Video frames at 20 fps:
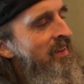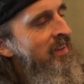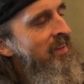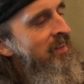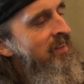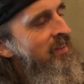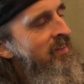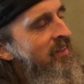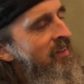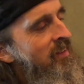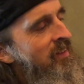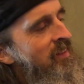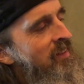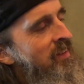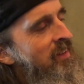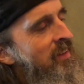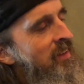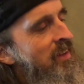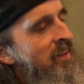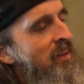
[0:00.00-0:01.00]
There's a
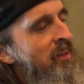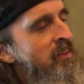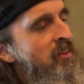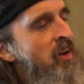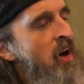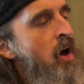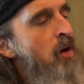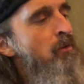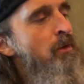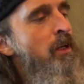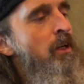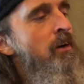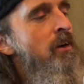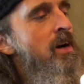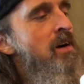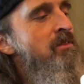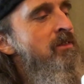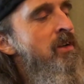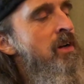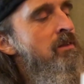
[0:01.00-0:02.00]
atomic
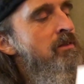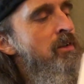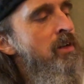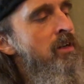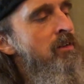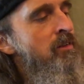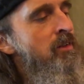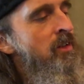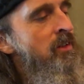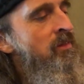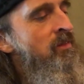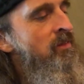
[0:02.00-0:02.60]
laptop cover.